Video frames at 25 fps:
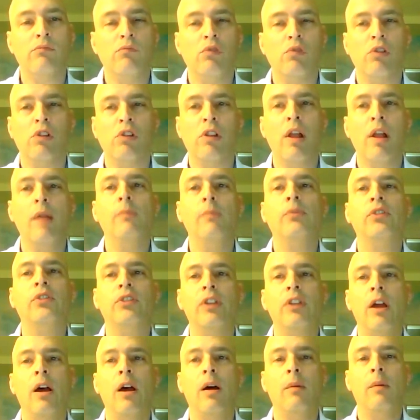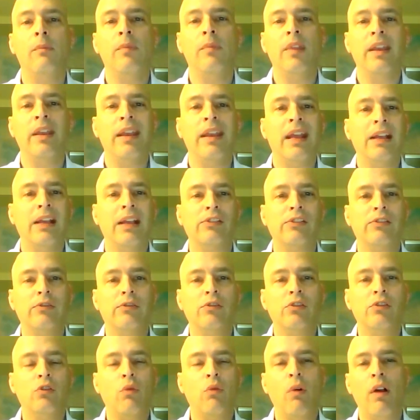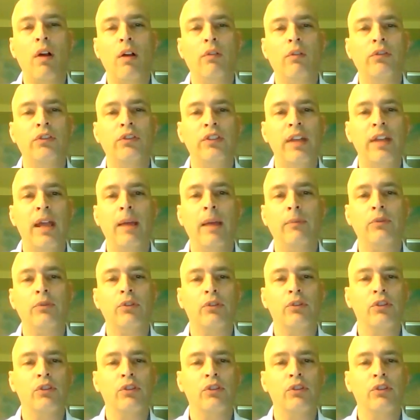lump sum the next 12 steps,